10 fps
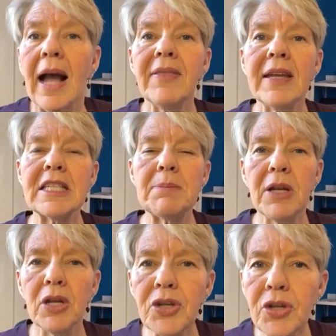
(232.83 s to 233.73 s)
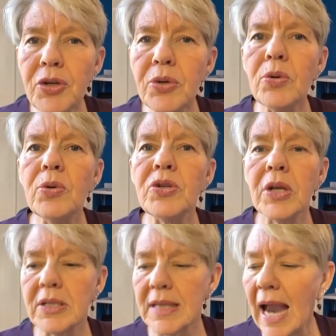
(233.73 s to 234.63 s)
I think it's been a
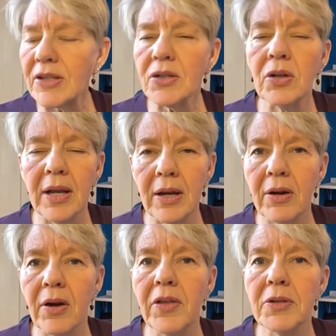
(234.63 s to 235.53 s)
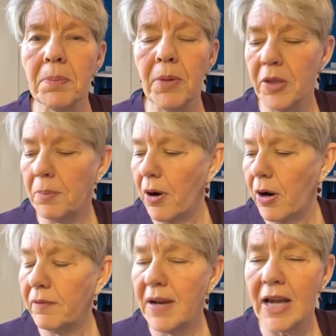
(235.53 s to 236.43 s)
huge tactical error on the
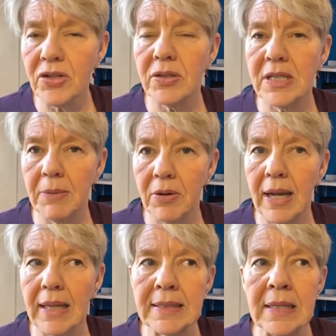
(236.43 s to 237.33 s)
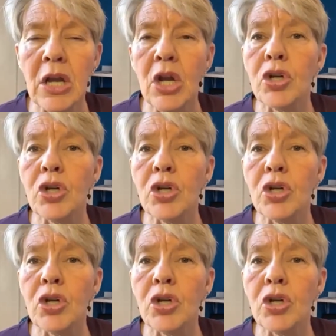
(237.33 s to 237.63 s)
part of national Democrats